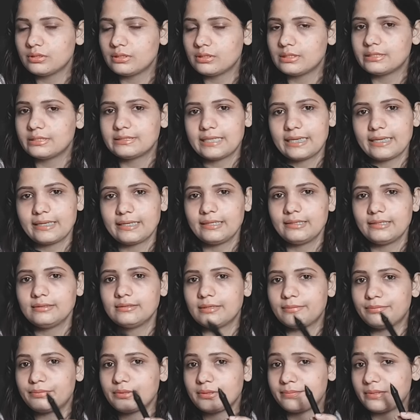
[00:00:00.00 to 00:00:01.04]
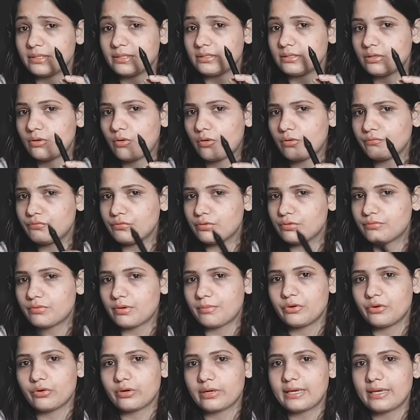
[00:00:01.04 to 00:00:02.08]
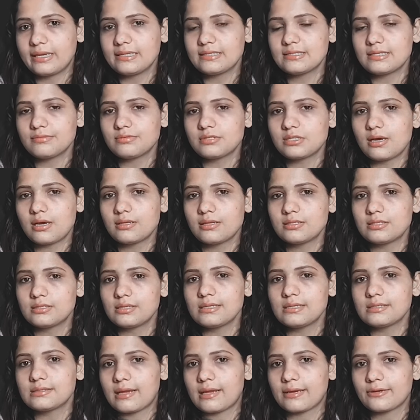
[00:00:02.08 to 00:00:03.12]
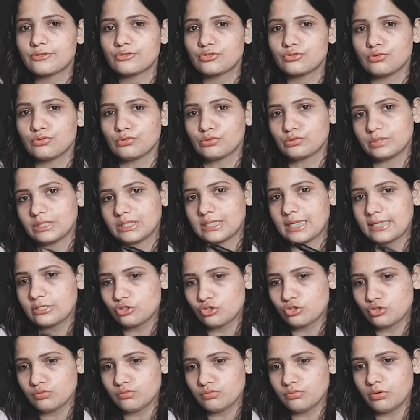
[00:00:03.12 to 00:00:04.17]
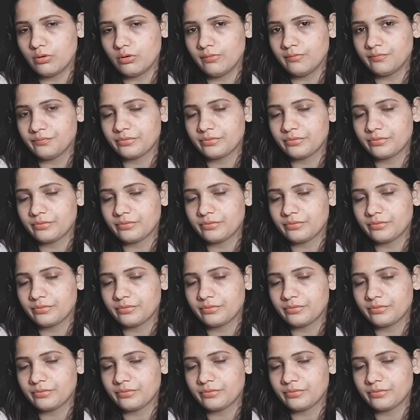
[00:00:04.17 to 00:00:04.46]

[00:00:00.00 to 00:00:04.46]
Second, they prepare their own food from inorganic substances like CO2 and H2O.